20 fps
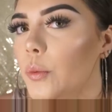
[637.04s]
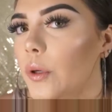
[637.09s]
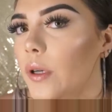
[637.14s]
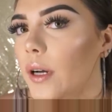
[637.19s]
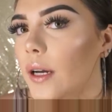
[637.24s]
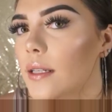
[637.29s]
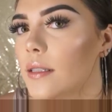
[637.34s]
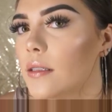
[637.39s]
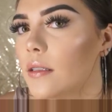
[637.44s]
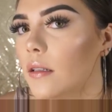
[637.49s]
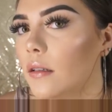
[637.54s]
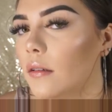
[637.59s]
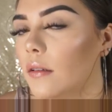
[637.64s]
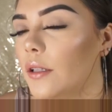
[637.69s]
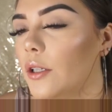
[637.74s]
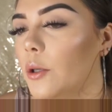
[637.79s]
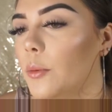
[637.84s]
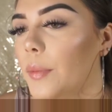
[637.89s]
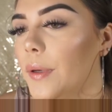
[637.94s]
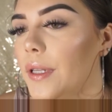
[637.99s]
you guys in a
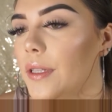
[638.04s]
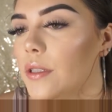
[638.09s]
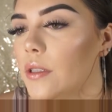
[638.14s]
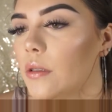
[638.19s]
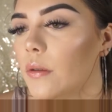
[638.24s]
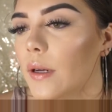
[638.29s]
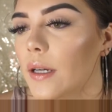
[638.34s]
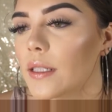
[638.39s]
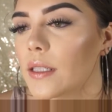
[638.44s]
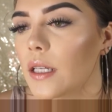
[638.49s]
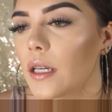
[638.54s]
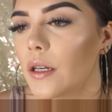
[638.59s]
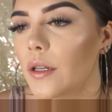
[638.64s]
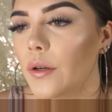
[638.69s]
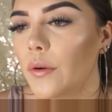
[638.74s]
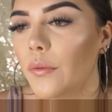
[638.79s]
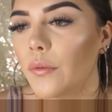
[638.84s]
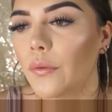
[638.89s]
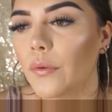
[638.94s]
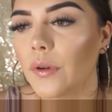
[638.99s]
little bit so you guys
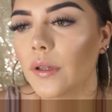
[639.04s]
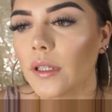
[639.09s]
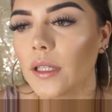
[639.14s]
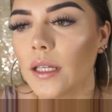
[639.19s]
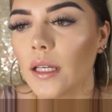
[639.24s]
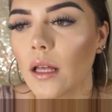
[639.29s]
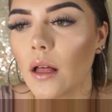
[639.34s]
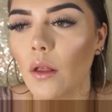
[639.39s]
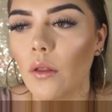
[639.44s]
can really